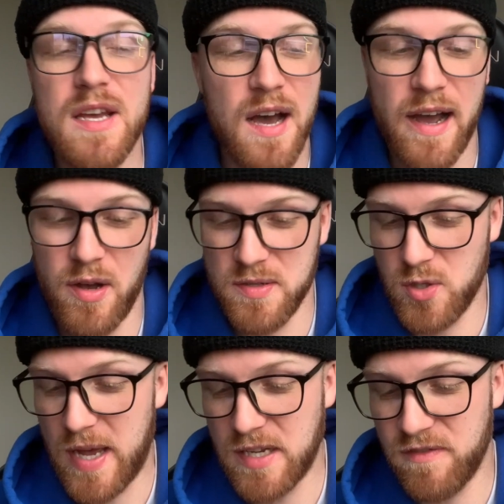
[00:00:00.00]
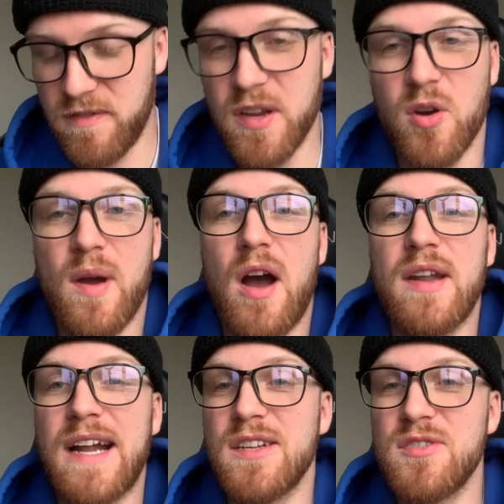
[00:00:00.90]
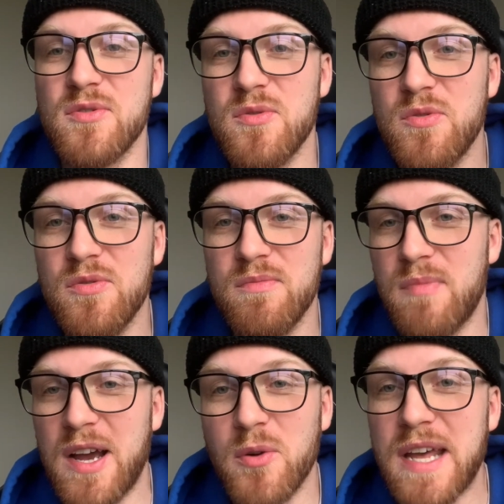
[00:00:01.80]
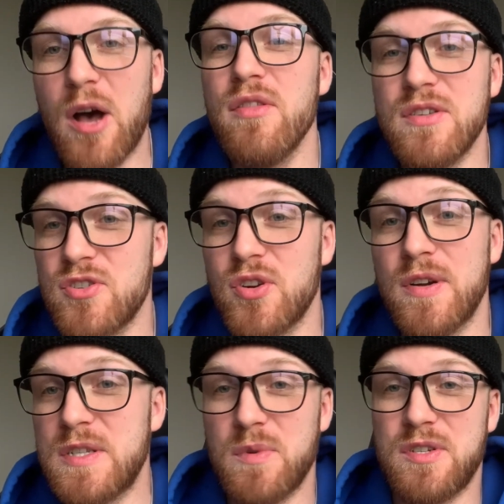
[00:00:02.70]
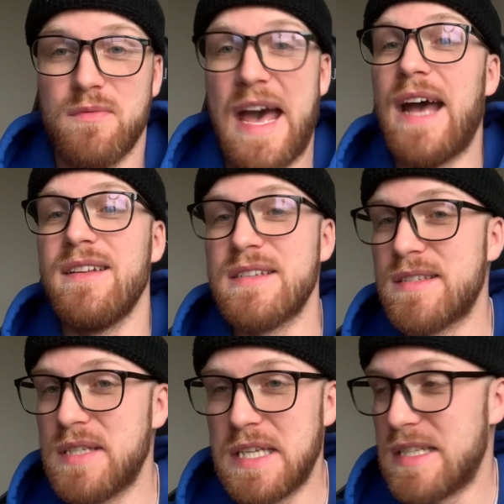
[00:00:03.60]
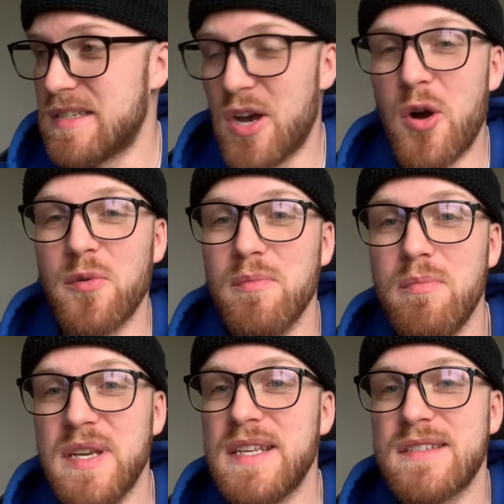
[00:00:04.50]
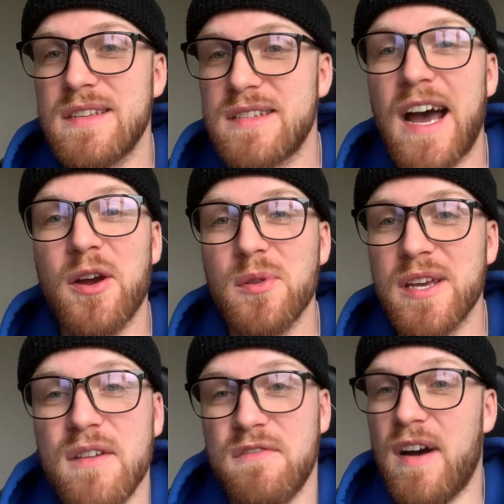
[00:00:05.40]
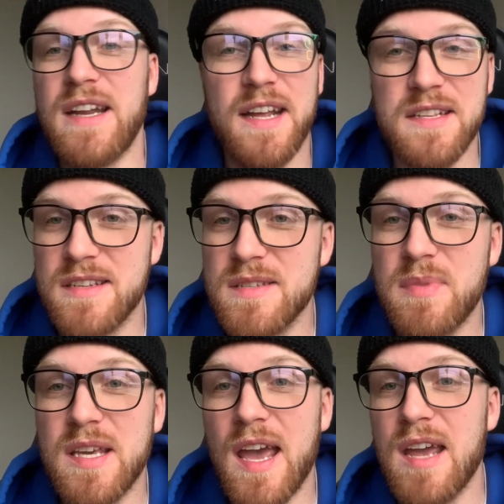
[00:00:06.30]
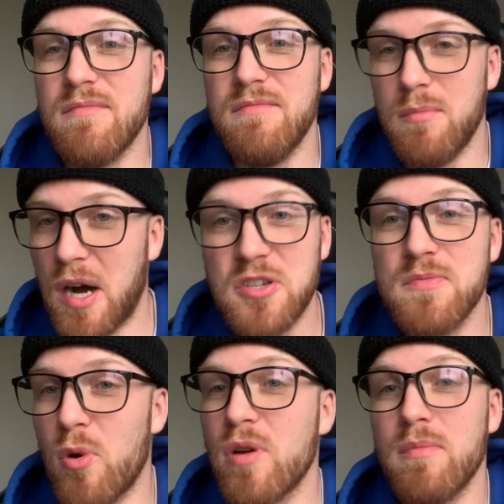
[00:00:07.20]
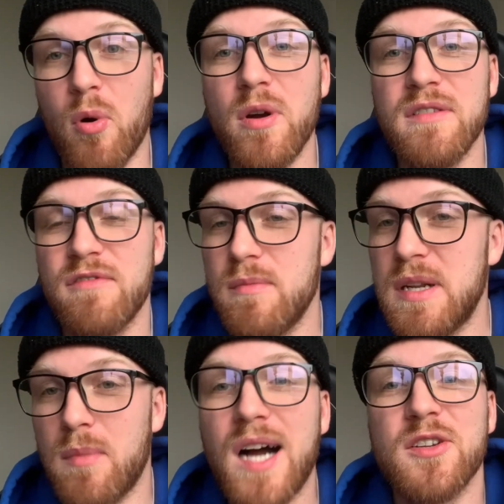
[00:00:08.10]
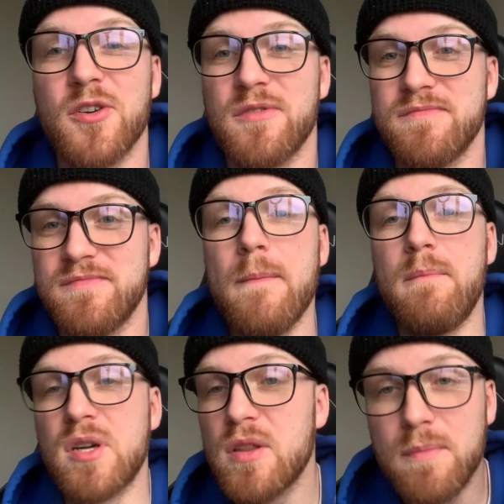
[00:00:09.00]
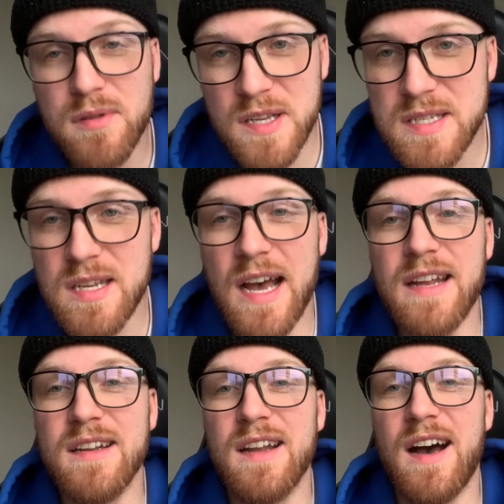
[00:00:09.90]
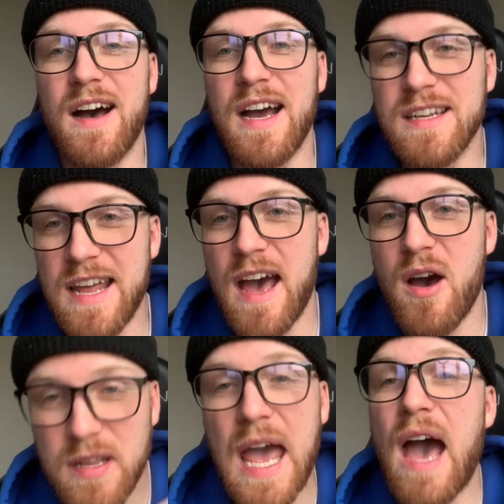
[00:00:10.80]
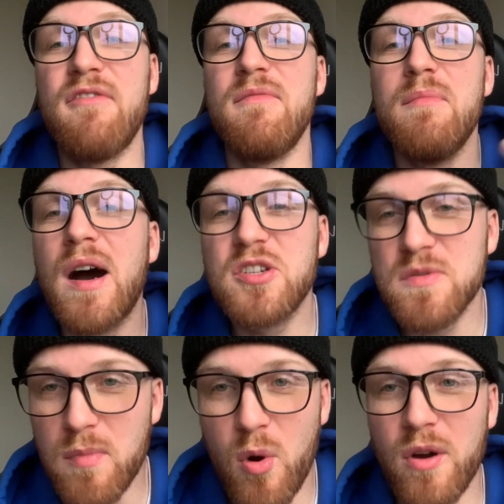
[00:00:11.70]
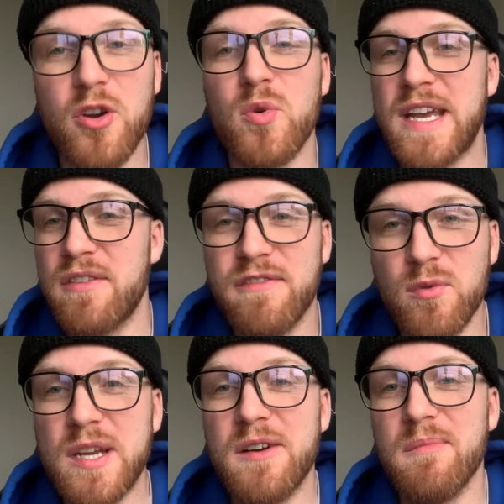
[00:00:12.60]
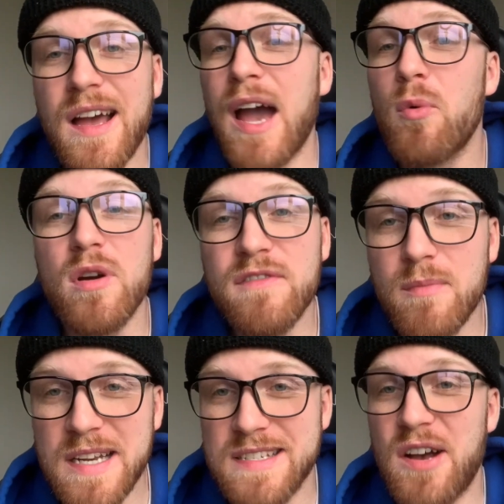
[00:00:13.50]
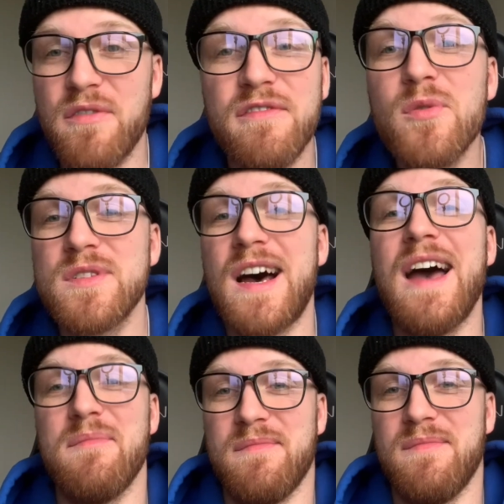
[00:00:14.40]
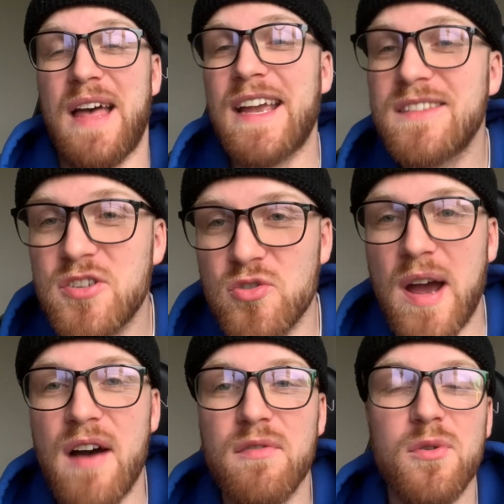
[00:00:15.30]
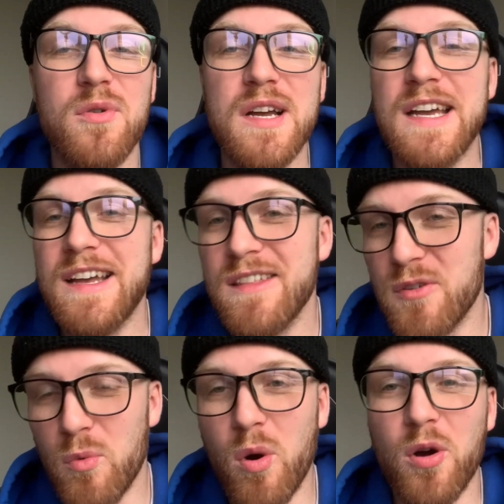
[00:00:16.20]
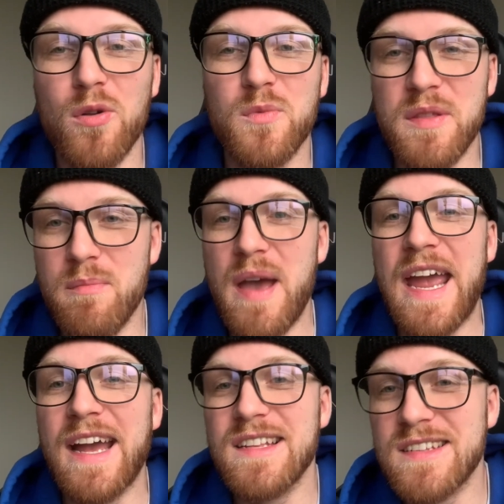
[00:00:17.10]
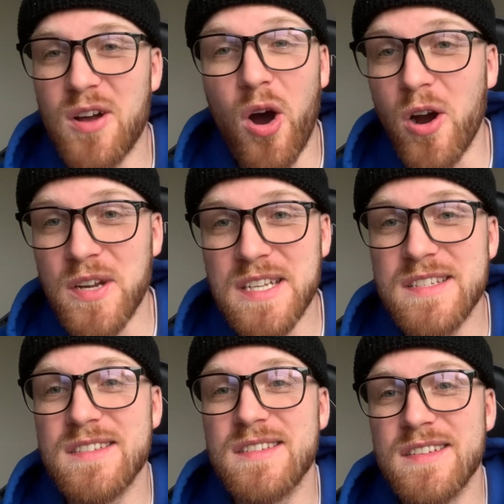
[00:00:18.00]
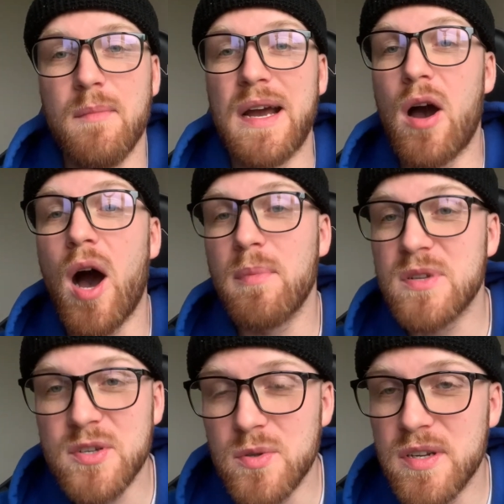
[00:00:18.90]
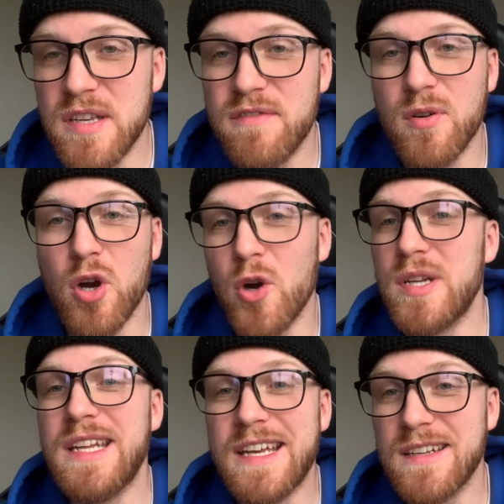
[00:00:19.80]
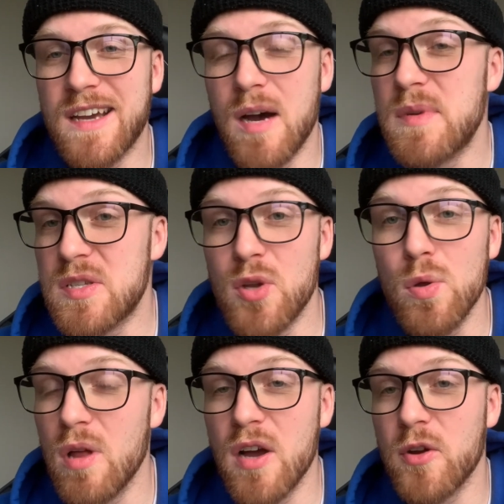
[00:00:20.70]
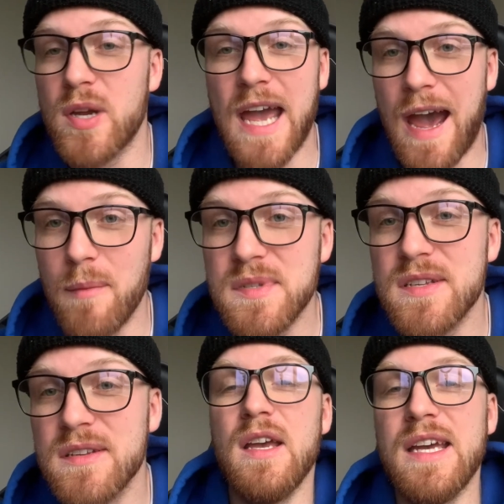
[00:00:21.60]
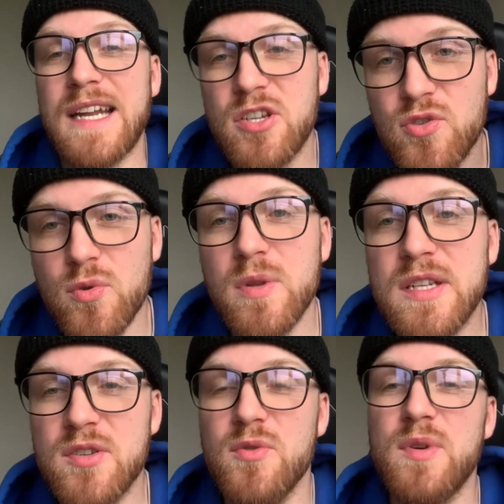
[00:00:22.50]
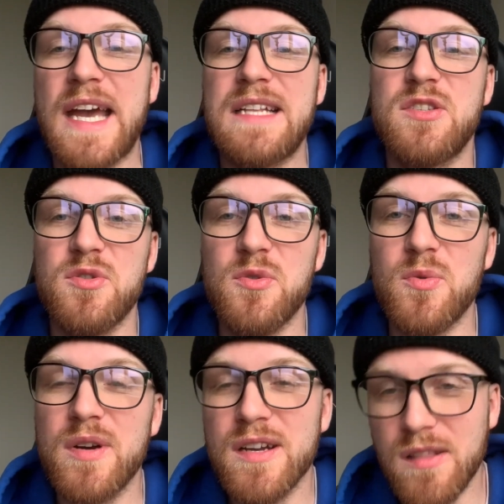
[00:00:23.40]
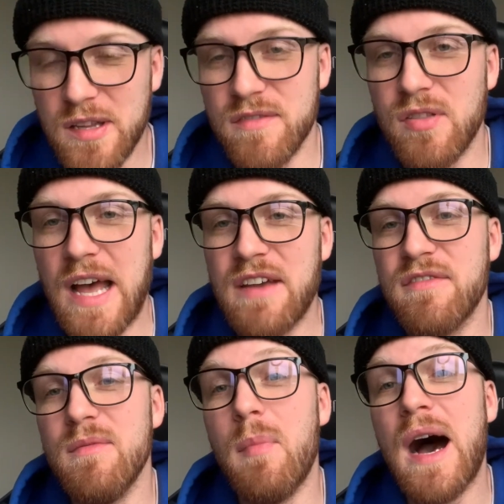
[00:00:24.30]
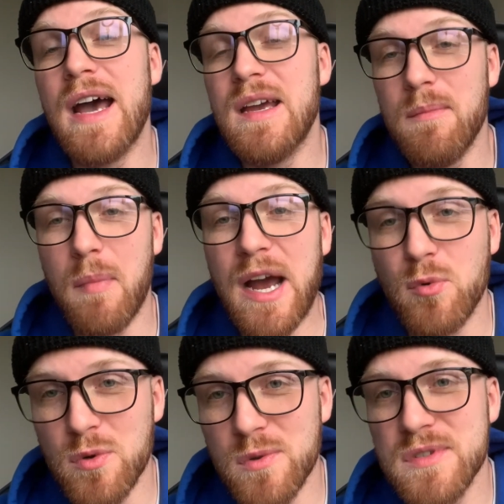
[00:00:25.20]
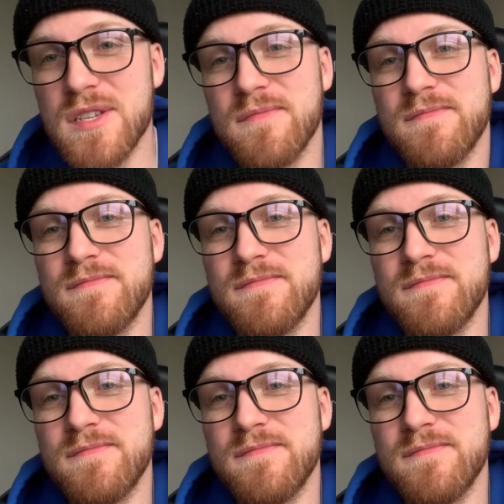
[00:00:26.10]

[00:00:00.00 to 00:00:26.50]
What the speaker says: I also had to figure out how to do my own health insurance, which that is its own beast entirely. Finances became much more important for me to monitor. But on the plus side, I now have much more creative freedom. I work for myself full time. I get to travel the world with bands and artists. My opportunity for earning income is no longer capped, and I truly do get to live life by my rules.